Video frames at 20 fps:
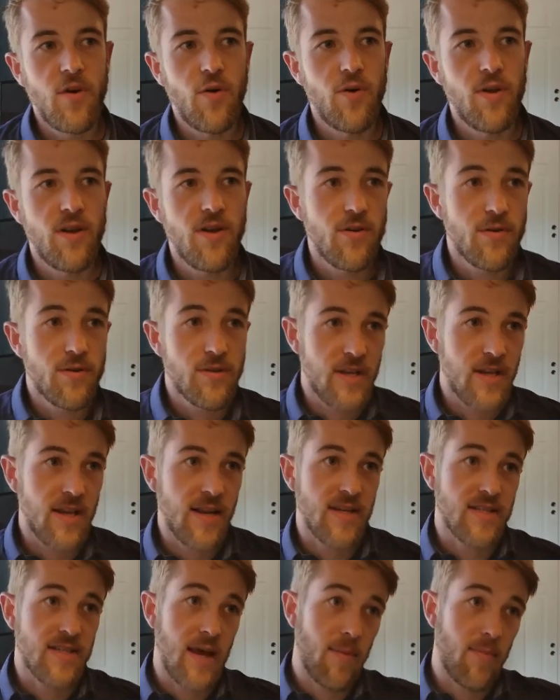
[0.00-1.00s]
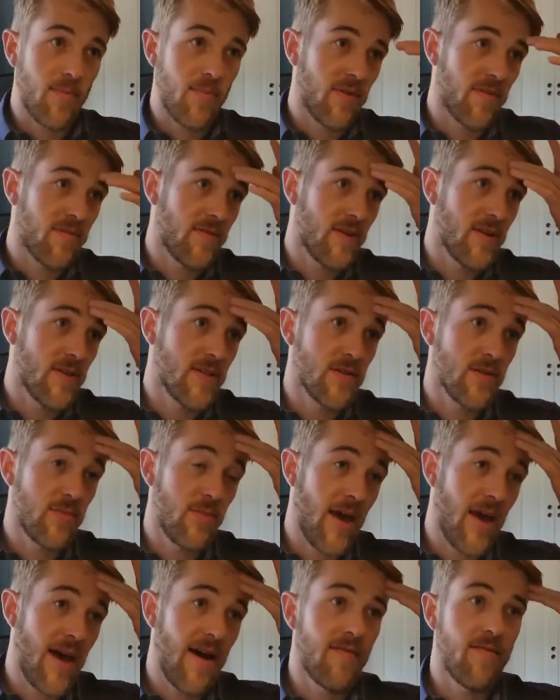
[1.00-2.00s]
So here you see an example of this.
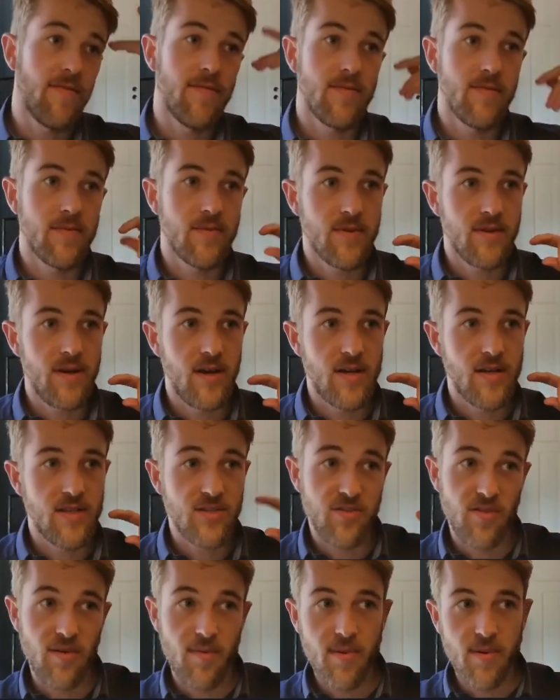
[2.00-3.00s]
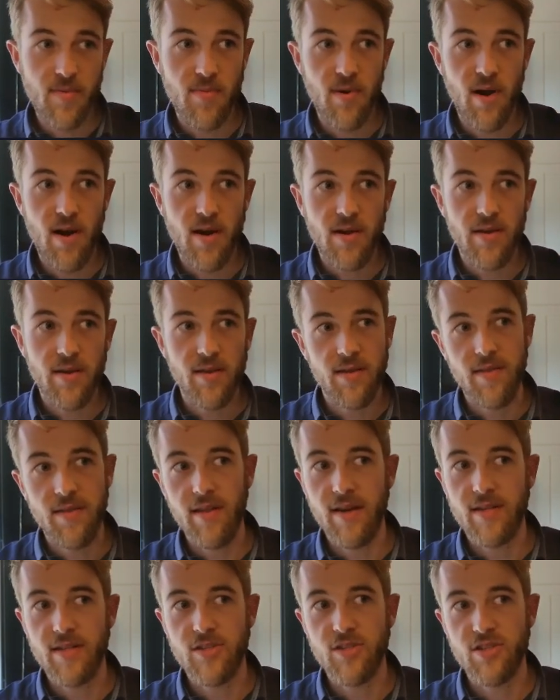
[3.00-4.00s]
So we have a script proc
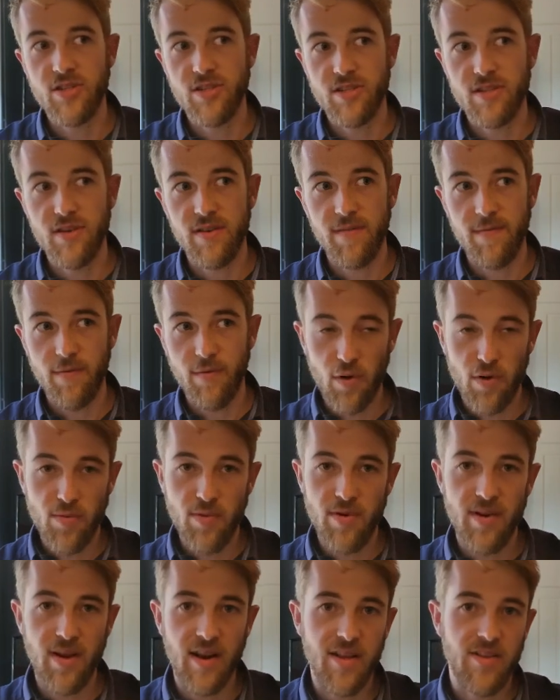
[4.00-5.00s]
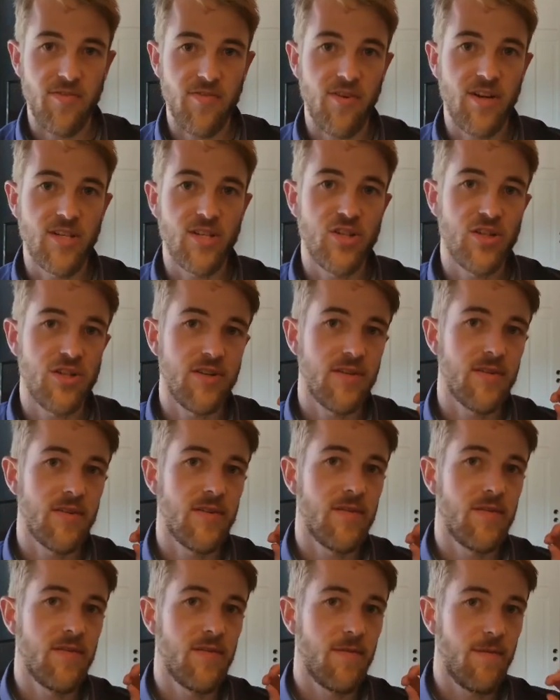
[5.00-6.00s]
that is just a forward
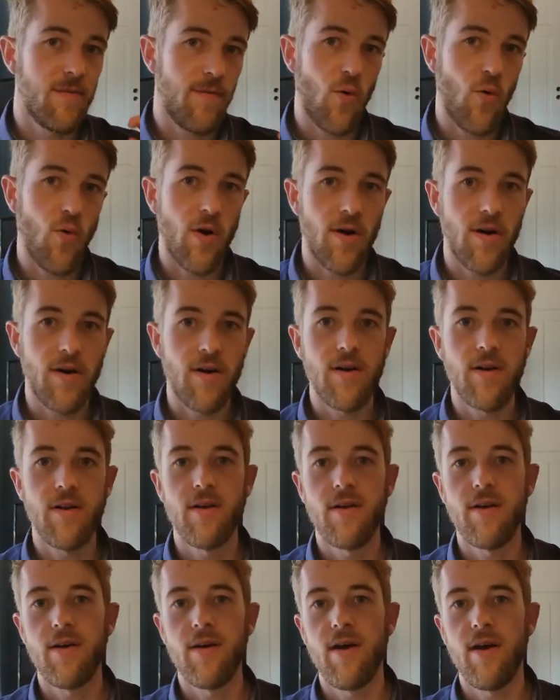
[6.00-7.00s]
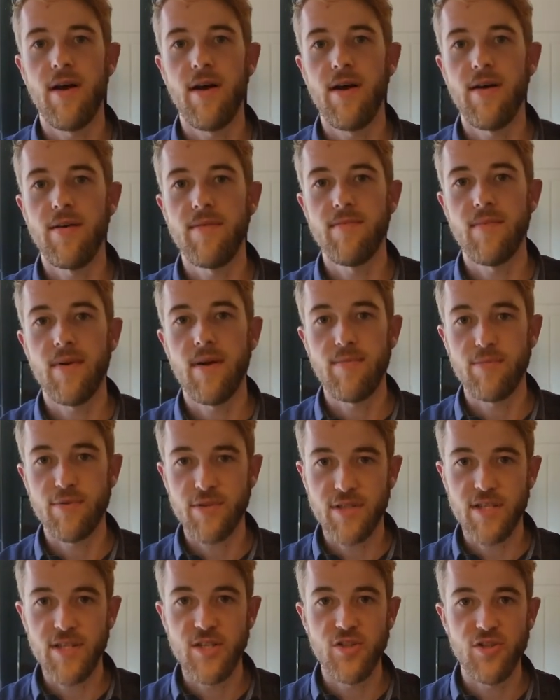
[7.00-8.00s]
declaration for a
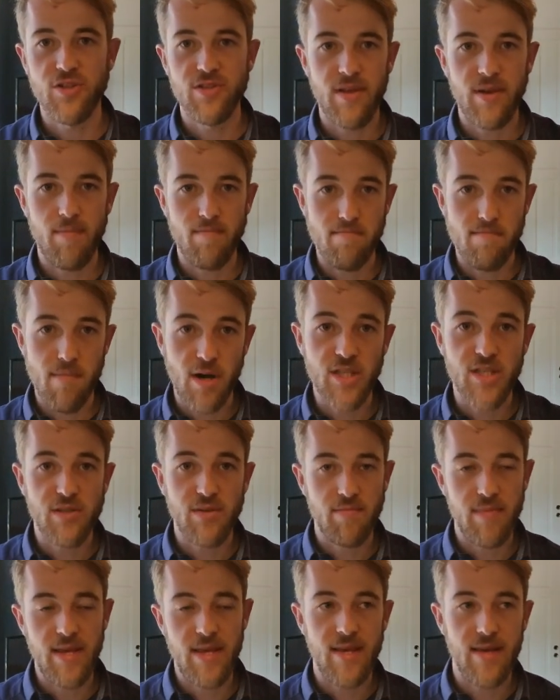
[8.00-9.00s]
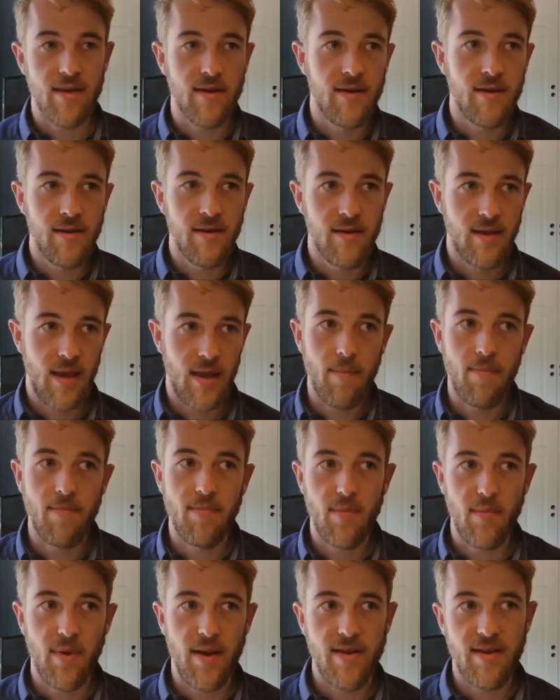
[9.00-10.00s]
procedure that must be
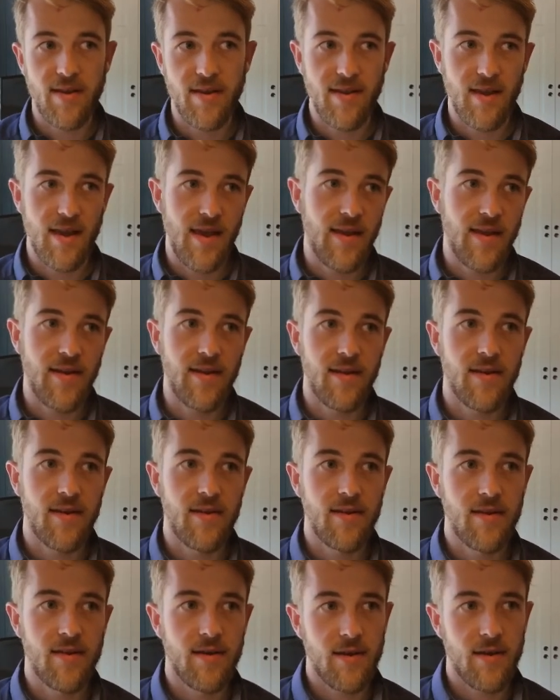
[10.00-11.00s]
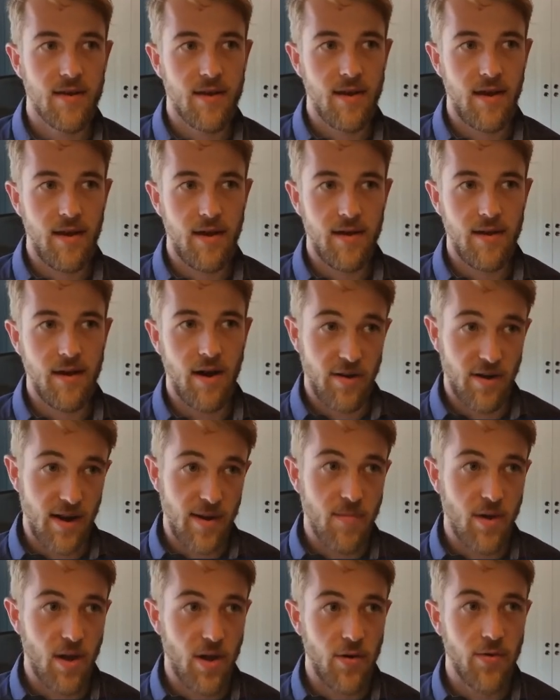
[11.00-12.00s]
implemented in our
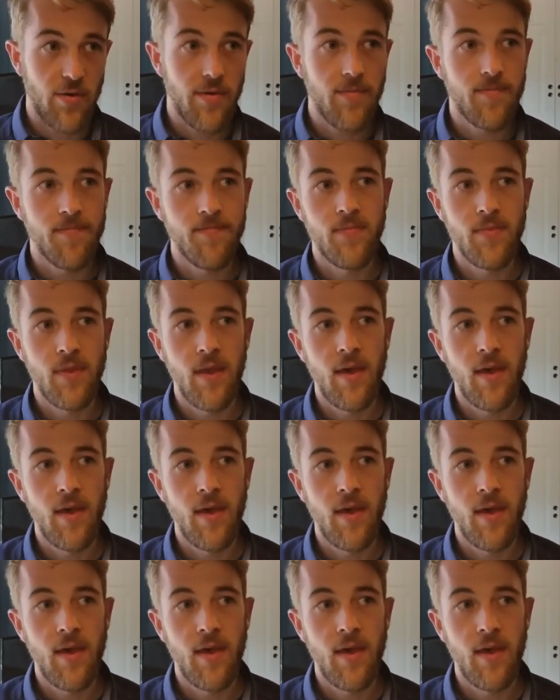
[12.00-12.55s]
nim code